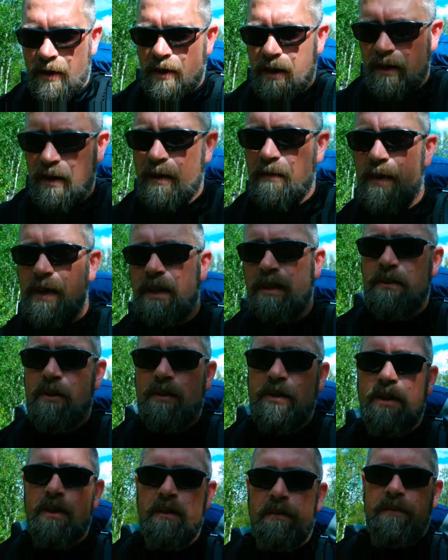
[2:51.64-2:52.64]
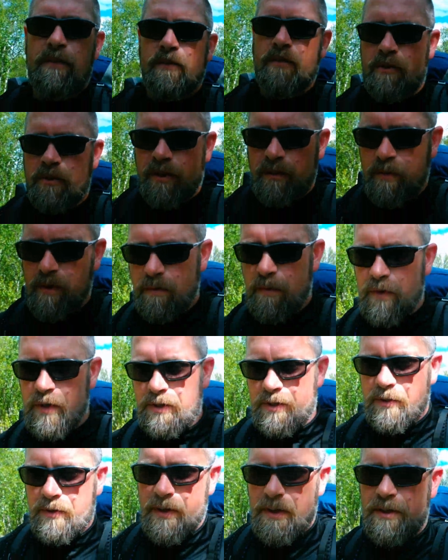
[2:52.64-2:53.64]
And he's not doing the full trip. What we're
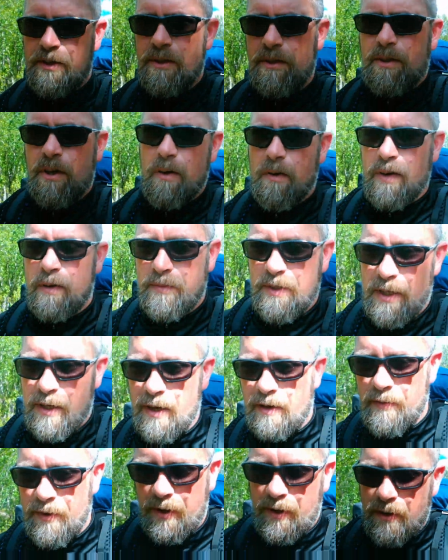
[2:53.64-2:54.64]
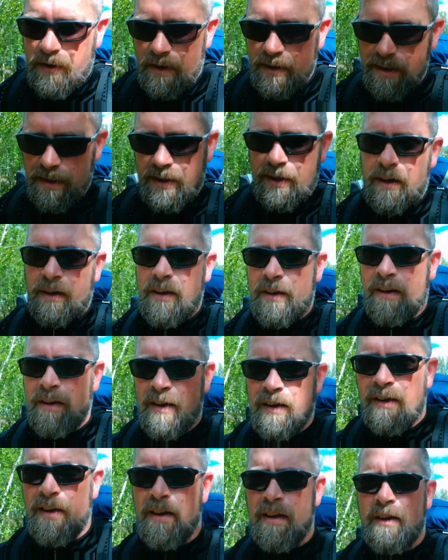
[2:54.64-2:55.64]
doing is just going up to Kebnekaise
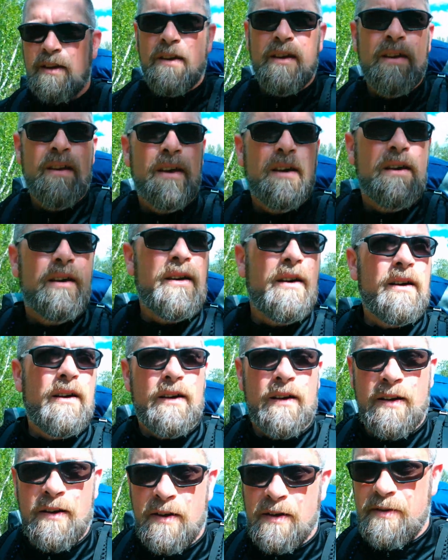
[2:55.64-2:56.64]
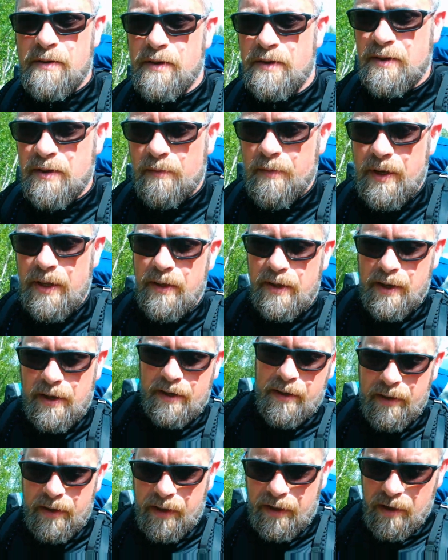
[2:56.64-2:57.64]
to summit that
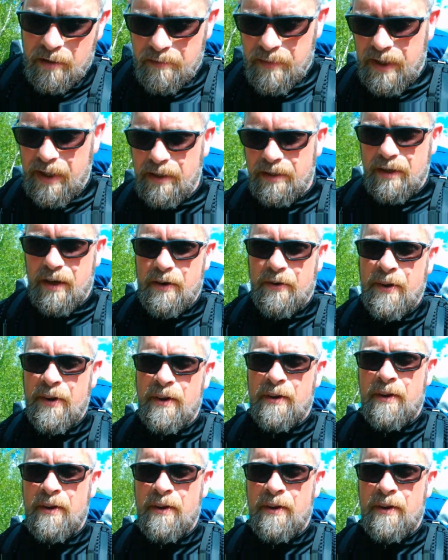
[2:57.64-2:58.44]
and then come back down.